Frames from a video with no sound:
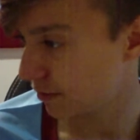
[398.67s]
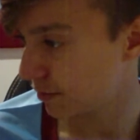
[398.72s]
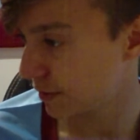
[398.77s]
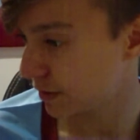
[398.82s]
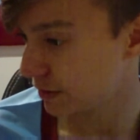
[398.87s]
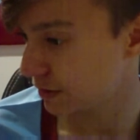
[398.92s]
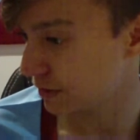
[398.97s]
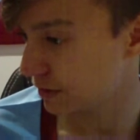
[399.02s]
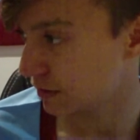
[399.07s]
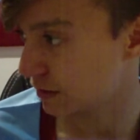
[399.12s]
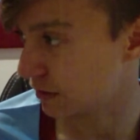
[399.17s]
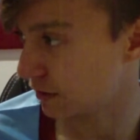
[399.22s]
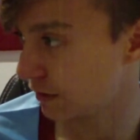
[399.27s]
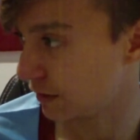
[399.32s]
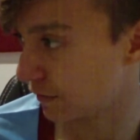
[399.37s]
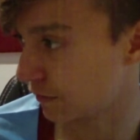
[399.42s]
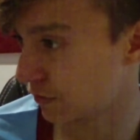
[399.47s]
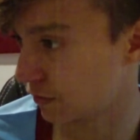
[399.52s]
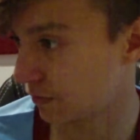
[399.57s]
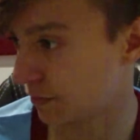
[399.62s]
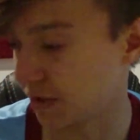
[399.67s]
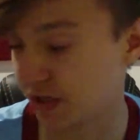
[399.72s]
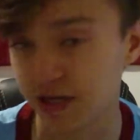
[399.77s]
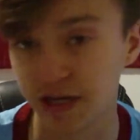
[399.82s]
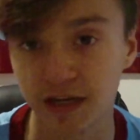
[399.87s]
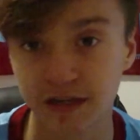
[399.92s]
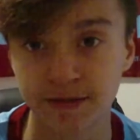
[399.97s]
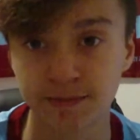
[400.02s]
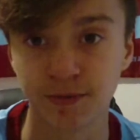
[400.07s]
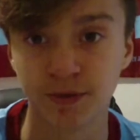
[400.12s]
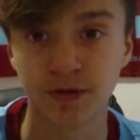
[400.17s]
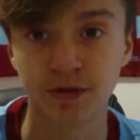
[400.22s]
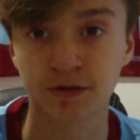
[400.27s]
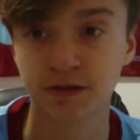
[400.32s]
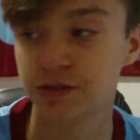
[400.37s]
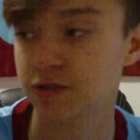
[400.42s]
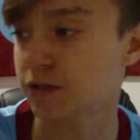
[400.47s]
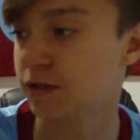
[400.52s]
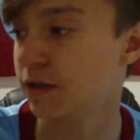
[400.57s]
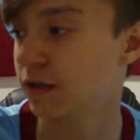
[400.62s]
basically I've got my
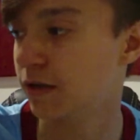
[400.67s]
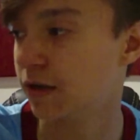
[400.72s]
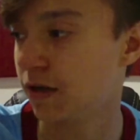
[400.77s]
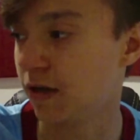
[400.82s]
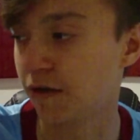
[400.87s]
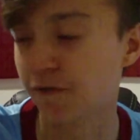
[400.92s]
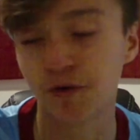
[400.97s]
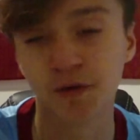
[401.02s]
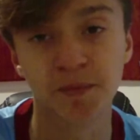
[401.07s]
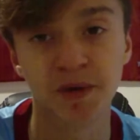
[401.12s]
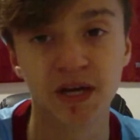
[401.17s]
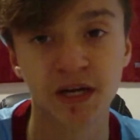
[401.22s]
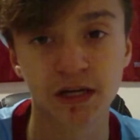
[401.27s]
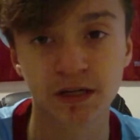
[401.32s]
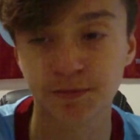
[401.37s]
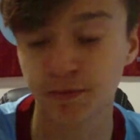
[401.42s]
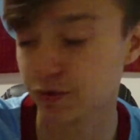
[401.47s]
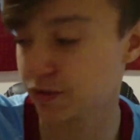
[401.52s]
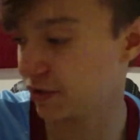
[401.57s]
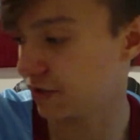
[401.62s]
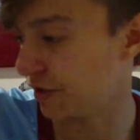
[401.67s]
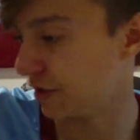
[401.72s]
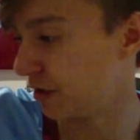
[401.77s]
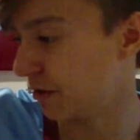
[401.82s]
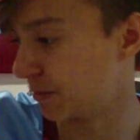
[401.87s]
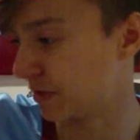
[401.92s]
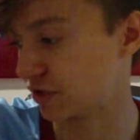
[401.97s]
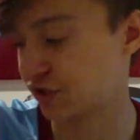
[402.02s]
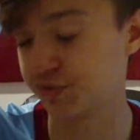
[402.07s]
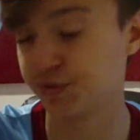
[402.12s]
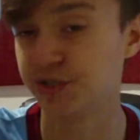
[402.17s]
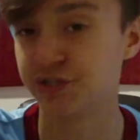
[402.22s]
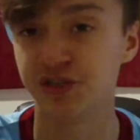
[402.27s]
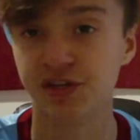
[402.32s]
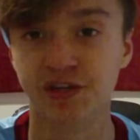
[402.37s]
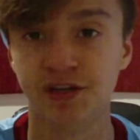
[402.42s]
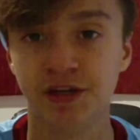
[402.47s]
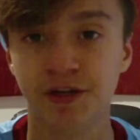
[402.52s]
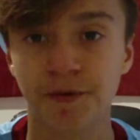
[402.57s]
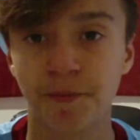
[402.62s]
Xbox in here and my Switch
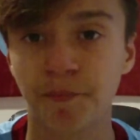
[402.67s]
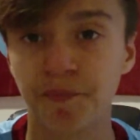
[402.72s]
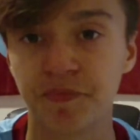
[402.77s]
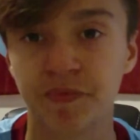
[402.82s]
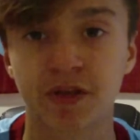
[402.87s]
in here.